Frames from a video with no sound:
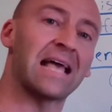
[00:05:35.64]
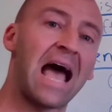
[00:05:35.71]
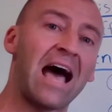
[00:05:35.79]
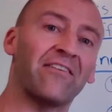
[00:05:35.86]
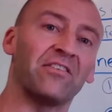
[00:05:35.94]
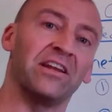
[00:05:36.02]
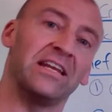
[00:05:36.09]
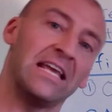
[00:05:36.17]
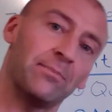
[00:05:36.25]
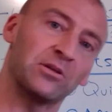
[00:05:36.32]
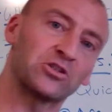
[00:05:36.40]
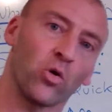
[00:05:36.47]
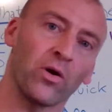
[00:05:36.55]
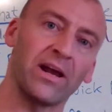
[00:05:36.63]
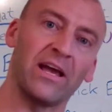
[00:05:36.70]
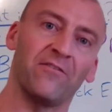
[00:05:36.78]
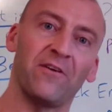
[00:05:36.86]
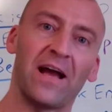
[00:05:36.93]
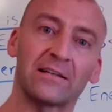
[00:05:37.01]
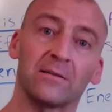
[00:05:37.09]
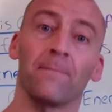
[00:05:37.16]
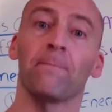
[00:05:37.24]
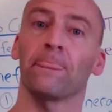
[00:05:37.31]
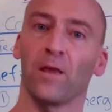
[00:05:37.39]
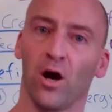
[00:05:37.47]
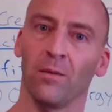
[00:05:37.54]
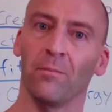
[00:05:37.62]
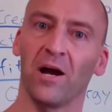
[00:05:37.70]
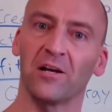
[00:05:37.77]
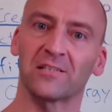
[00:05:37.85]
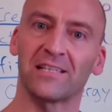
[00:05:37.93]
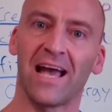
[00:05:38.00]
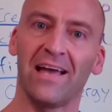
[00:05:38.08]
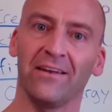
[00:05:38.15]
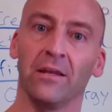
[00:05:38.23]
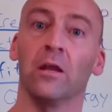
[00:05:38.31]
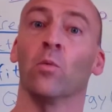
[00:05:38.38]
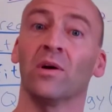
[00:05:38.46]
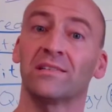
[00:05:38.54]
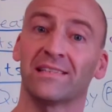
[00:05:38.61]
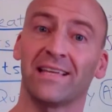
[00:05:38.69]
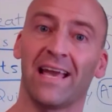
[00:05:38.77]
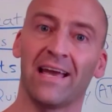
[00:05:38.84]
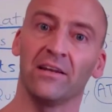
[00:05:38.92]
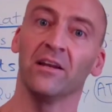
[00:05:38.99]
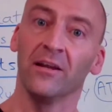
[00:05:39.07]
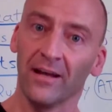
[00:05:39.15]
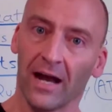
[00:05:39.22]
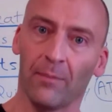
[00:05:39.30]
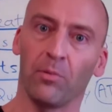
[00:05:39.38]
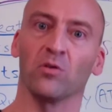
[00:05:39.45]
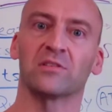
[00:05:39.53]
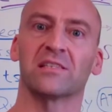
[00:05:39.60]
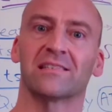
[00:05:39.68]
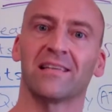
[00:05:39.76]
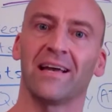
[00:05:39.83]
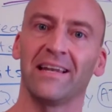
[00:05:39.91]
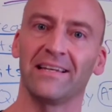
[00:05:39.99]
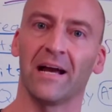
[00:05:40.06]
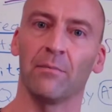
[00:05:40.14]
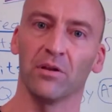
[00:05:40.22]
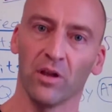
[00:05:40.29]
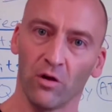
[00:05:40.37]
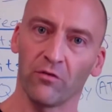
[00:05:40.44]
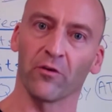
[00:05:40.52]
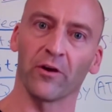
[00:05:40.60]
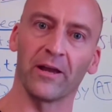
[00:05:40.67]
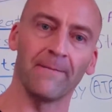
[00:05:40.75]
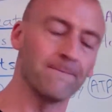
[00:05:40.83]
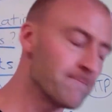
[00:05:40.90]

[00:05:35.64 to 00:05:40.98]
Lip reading: have an inhibitory effect on myostatin. And once again, I post a study down below for you.